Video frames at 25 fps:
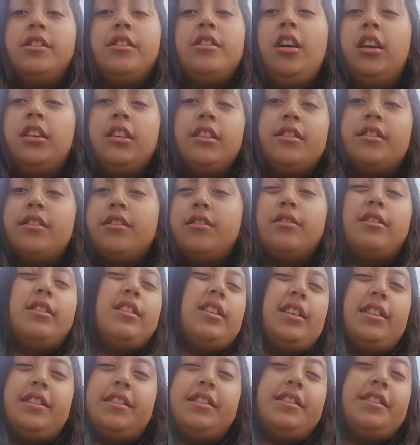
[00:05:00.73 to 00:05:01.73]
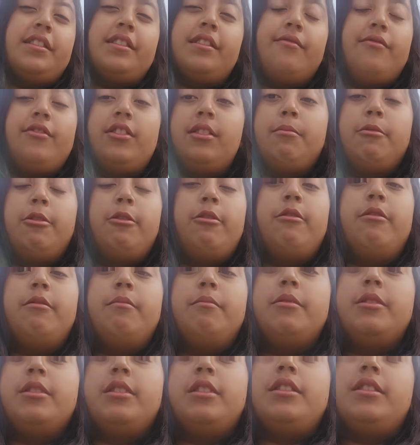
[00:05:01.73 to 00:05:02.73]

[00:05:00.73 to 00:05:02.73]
It's not as good as the V-Mote,